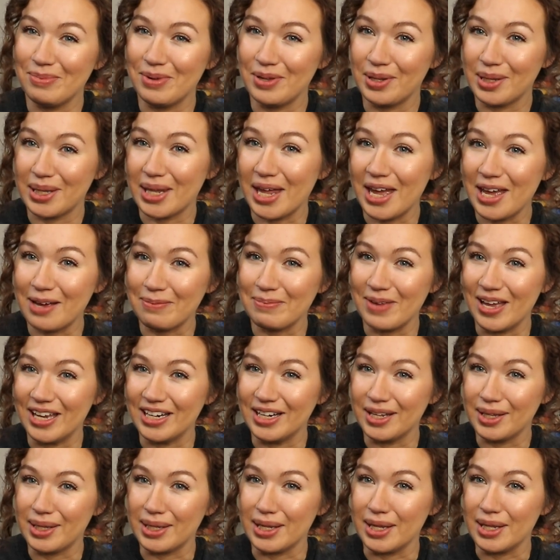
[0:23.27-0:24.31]
Mosaic
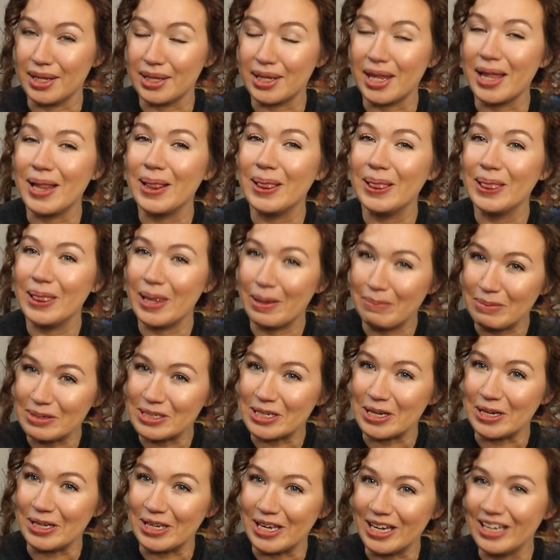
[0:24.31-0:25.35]
Madness is, let me
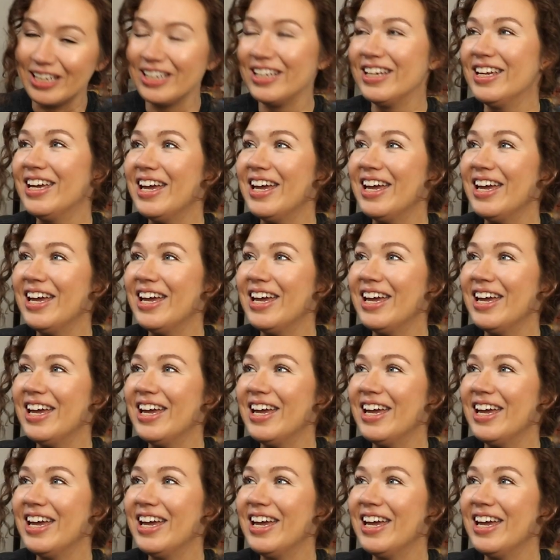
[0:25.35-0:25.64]
tell you.